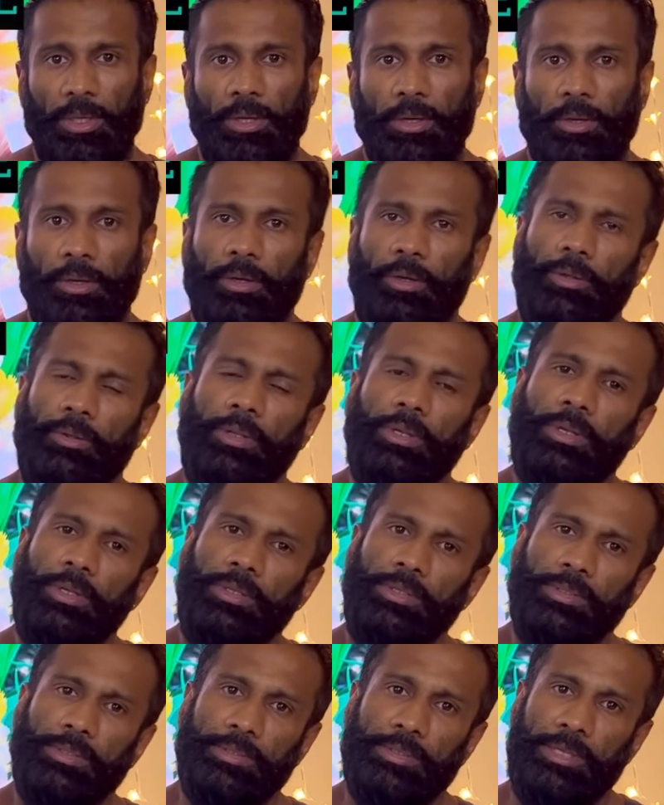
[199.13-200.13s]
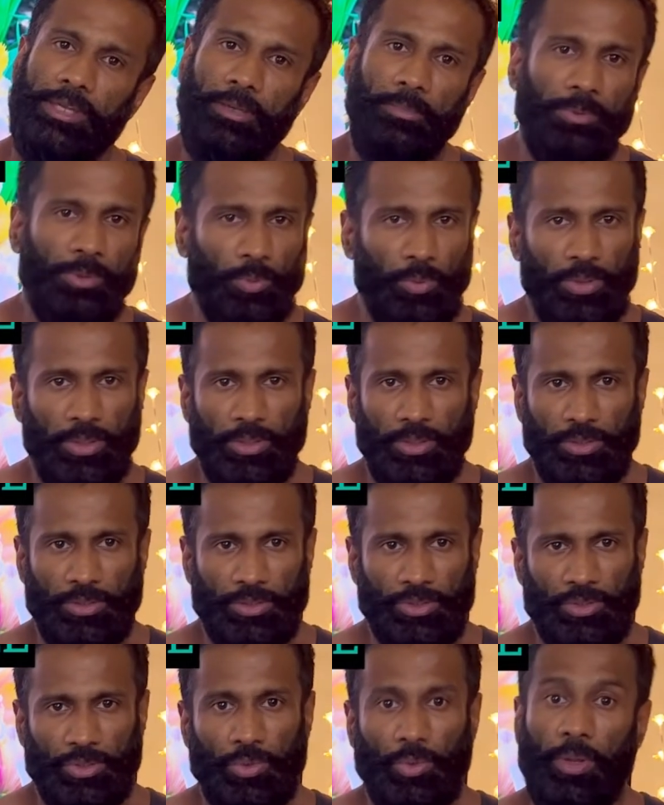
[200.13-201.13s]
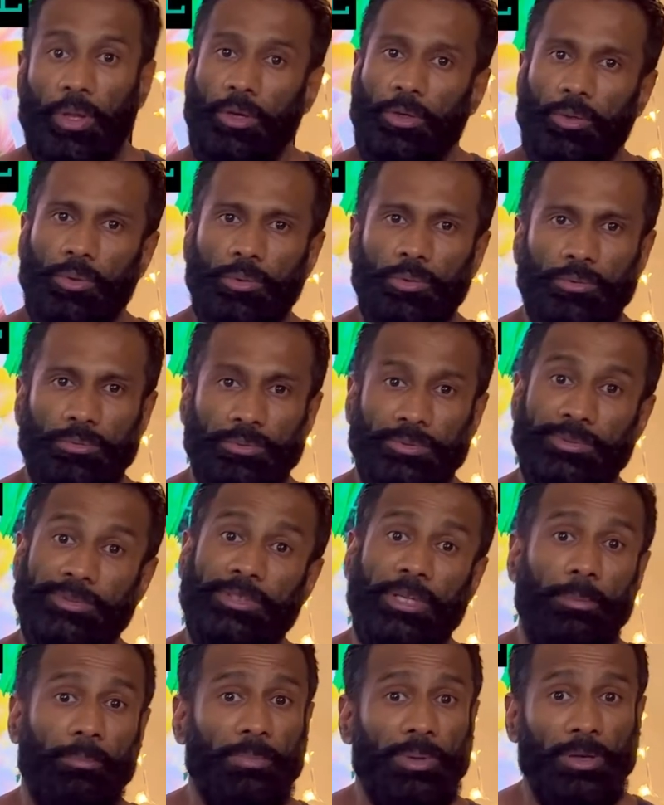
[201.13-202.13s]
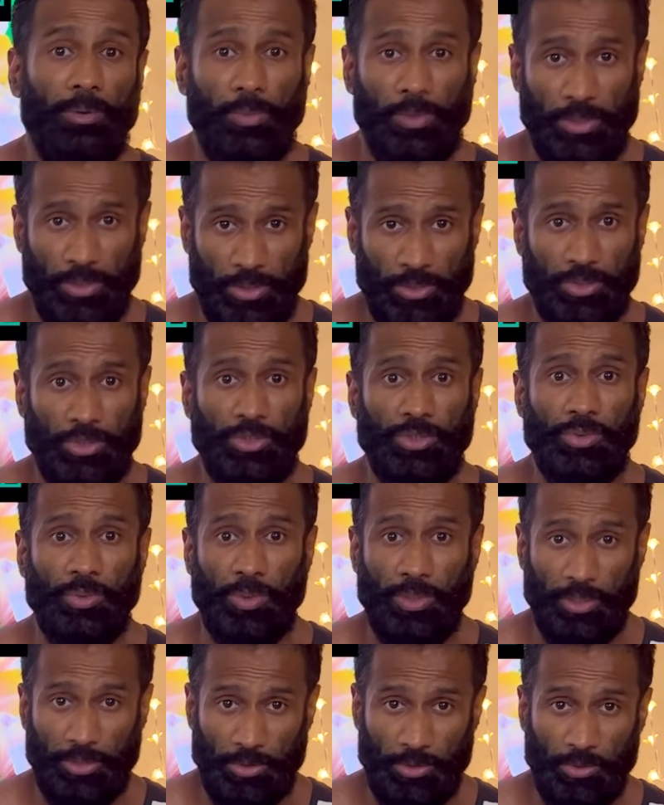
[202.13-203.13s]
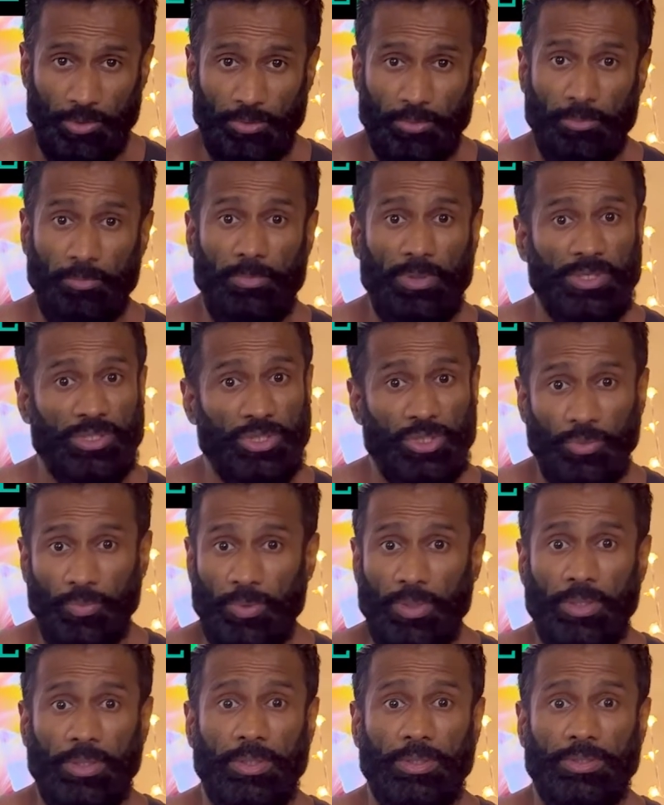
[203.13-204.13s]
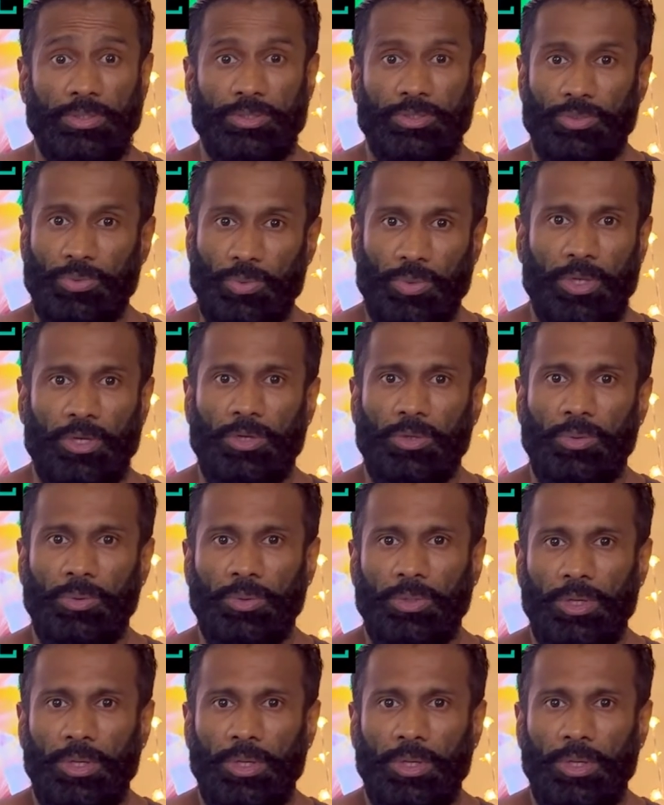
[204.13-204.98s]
There is cable variations you can do, dumbbell variations you can do, machine variations you can do,